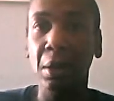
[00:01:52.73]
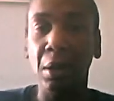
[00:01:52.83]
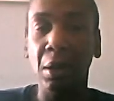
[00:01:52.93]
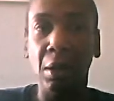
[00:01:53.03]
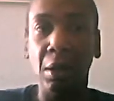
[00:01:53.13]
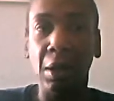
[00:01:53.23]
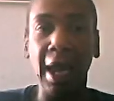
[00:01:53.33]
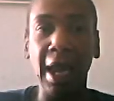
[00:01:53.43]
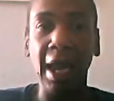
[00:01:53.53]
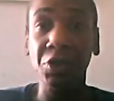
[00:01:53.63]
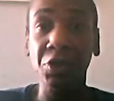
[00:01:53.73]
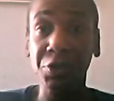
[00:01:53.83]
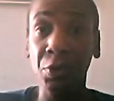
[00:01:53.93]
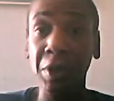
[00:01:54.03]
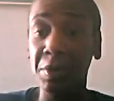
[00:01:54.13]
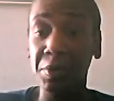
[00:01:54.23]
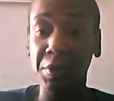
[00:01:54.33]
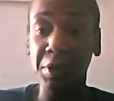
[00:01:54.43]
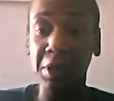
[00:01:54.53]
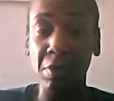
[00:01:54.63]
And just so they can,
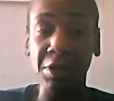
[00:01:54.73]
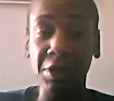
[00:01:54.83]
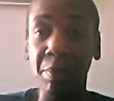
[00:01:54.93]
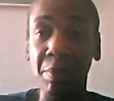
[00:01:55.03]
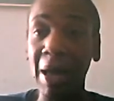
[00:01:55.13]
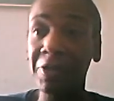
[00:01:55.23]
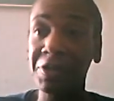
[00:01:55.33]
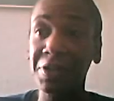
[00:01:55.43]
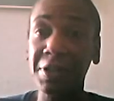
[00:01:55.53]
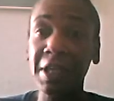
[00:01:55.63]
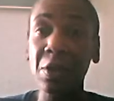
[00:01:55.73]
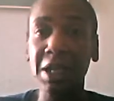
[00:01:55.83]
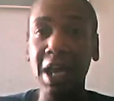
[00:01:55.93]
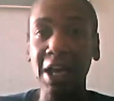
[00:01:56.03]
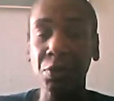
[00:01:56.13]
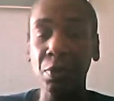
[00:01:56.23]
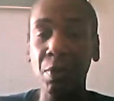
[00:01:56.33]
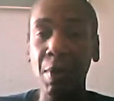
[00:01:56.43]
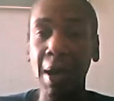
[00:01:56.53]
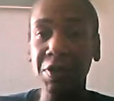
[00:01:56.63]
it's about the secret national
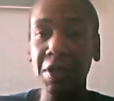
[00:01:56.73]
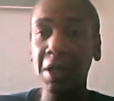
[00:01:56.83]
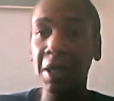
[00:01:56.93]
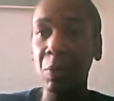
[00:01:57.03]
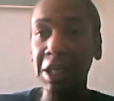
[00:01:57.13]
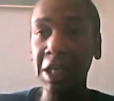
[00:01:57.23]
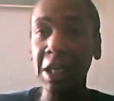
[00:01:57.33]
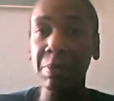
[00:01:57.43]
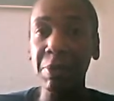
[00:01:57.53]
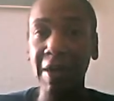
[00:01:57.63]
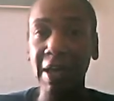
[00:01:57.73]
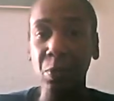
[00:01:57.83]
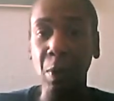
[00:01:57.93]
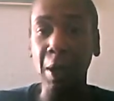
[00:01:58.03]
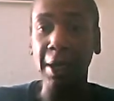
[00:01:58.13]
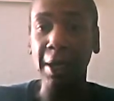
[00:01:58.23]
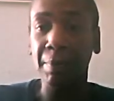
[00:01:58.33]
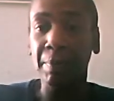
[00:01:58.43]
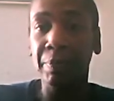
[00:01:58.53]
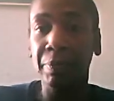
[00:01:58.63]
ID and they want to keep it that way.
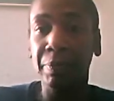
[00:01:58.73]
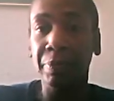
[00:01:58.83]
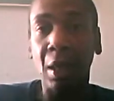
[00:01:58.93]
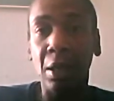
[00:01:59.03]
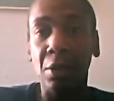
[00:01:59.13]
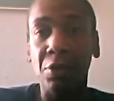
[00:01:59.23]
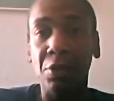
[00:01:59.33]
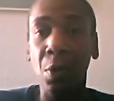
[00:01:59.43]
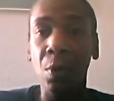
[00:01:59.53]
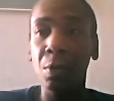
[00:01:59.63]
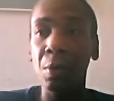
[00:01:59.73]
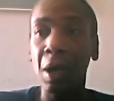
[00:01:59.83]
So